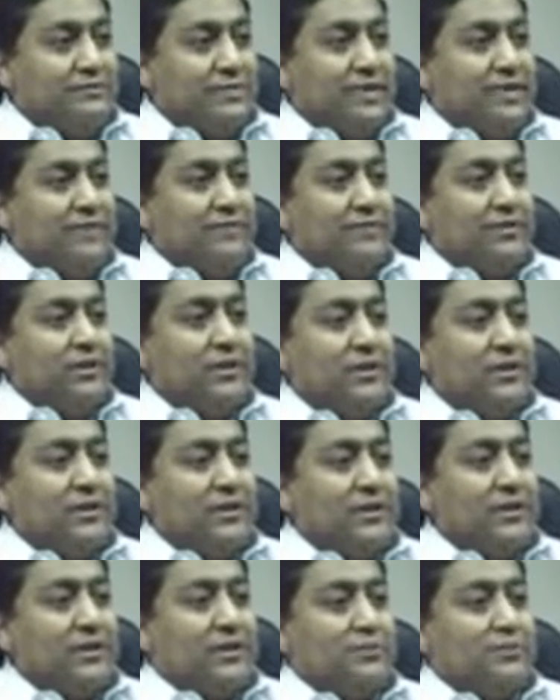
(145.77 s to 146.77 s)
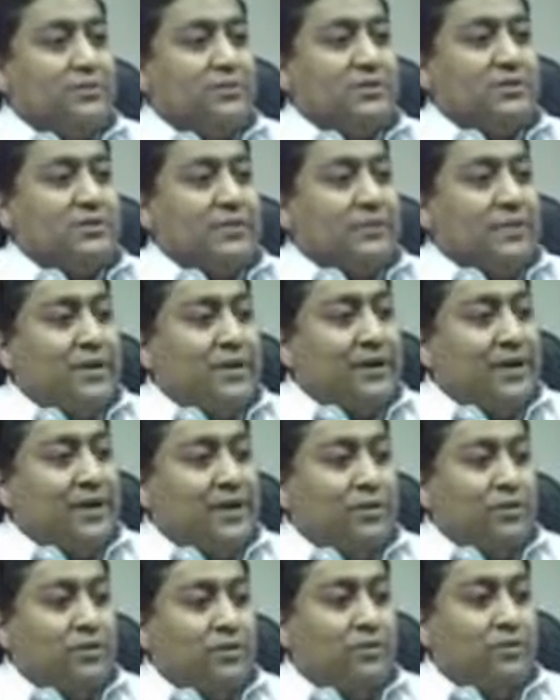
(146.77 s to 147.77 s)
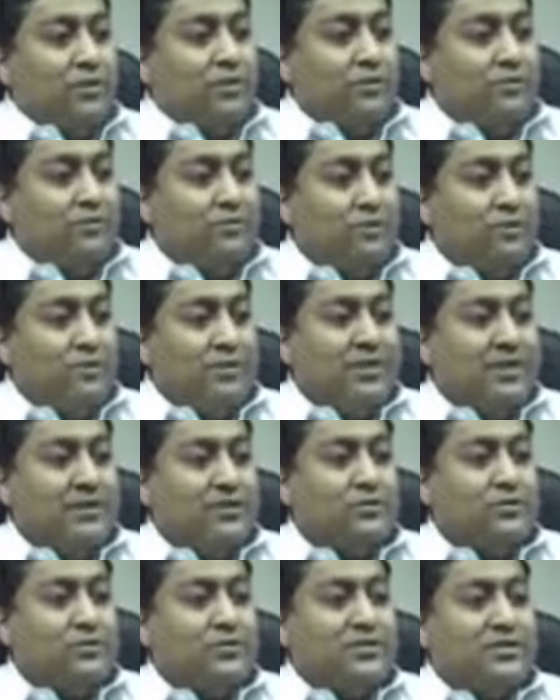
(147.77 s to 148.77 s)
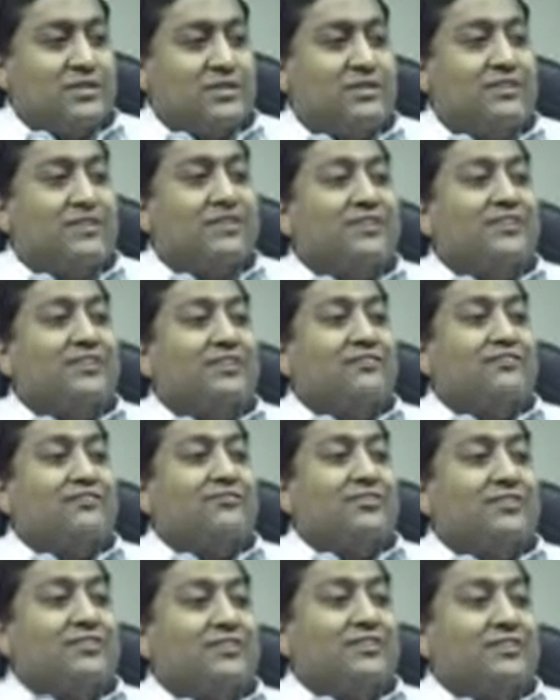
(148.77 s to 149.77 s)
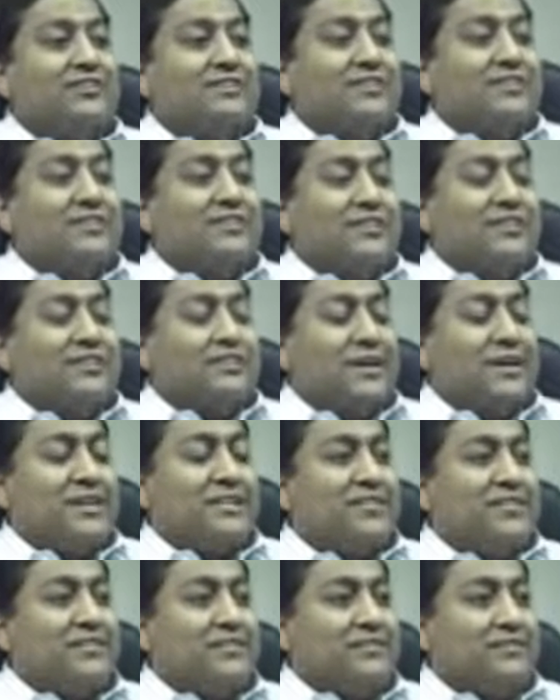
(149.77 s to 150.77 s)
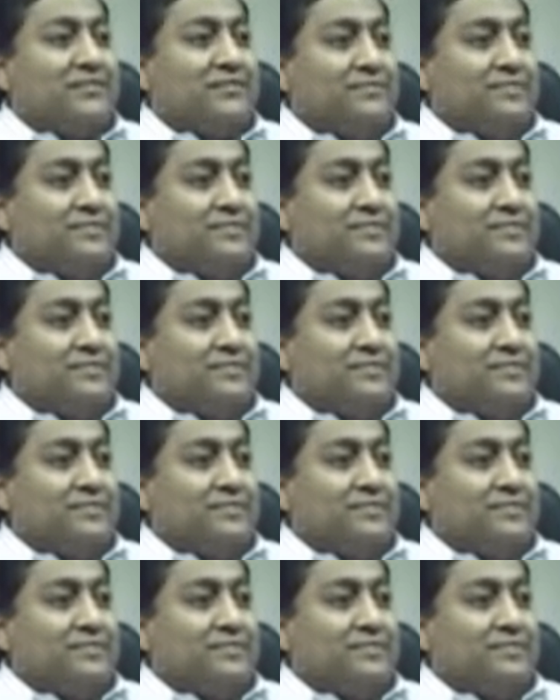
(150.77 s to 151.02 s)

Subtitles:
We have not approached the market or borrowed from any sources for this expansion.